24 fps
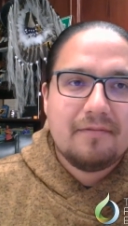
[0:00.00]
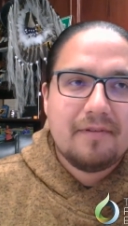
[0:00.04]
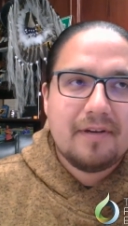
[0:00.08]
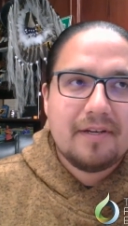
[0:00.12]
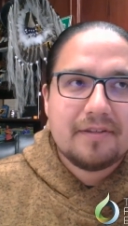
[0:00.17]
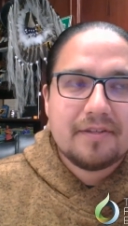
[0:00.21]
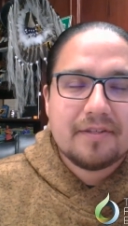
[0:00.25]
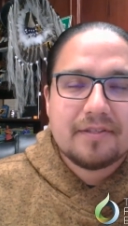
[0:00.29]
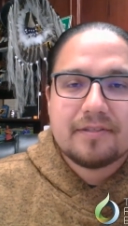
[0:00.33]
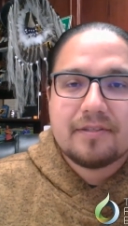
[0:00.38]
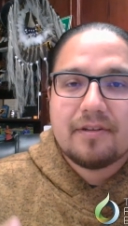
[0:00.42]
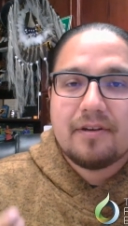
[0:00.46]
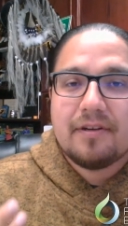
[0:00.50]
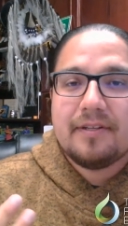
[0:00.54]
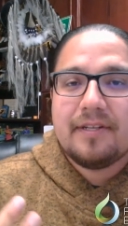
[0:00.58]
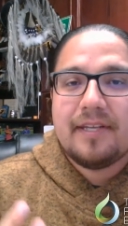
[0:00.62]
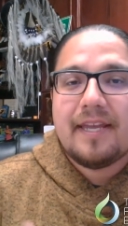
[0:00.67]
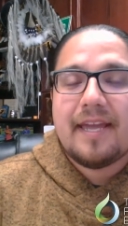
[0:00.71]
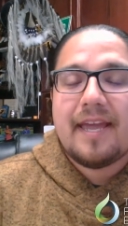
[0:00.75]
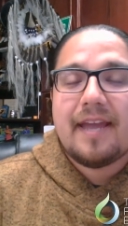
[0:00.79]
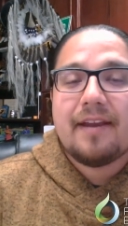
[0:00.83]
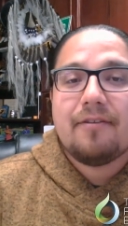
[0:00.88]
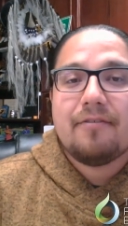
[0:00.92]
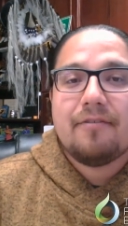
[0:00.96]
right at the start in
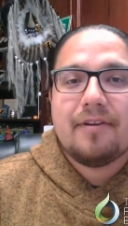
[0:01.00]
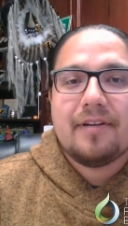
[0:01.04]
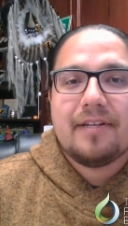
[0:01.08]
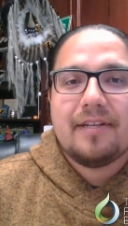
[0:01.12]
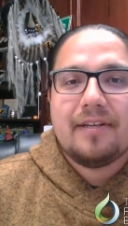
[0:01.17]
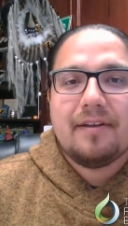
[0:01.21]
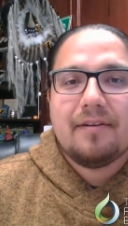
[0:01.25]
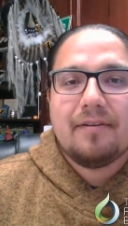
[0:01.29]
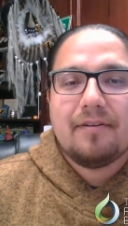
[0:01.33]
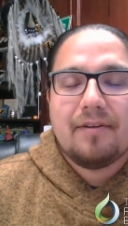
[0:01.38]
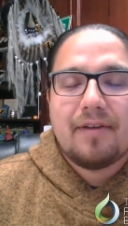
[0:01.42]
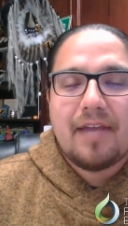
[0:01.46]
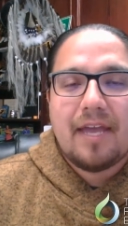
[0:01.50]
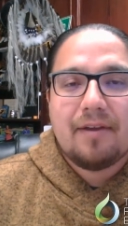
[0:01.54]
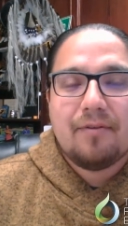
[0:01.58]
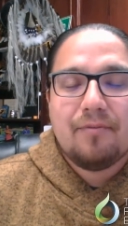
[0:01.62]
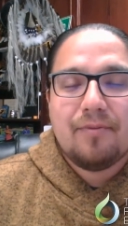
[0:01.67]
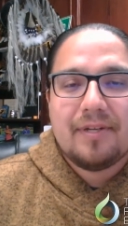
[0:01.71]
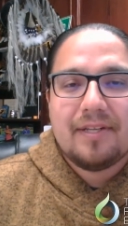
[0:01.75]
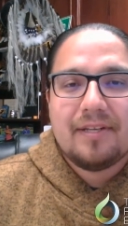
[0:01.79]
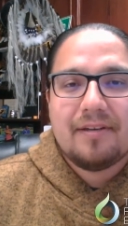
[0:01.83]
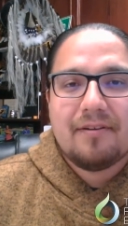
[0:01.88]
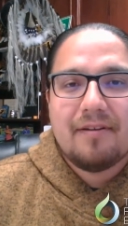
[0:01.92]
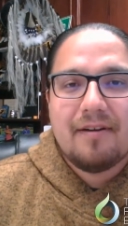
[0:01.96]
the equity
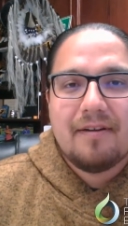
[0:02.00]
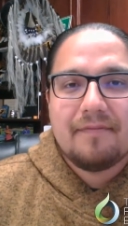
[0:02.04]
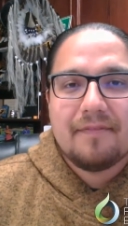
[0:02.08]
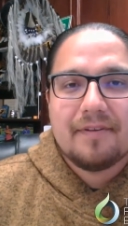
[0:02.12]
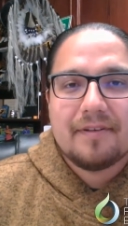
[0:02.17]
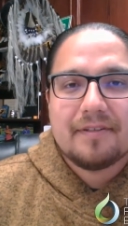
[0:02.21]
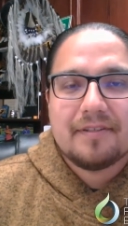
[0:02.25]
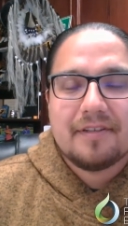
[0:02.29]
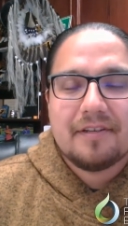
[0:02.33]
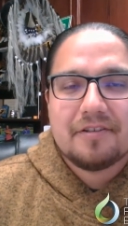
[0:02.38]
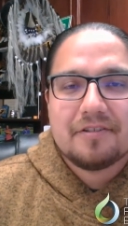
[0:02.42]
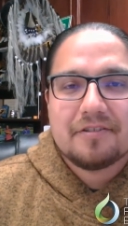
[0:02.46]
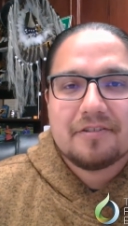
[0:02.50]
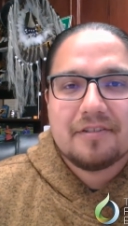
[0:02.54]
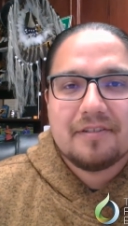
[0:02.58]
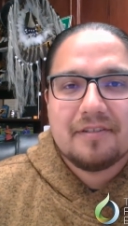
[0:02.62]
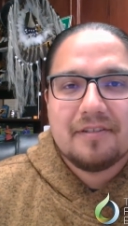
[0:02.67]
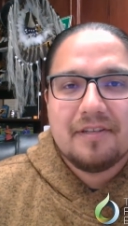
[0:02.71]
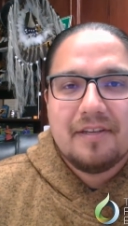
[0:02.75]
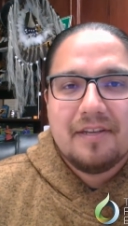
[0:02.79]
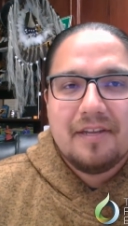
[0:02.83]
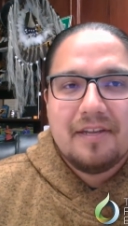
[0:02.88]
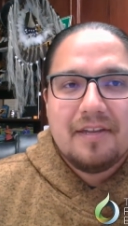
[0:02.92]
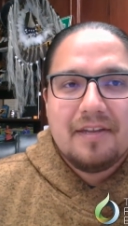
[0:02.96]
equity conversation.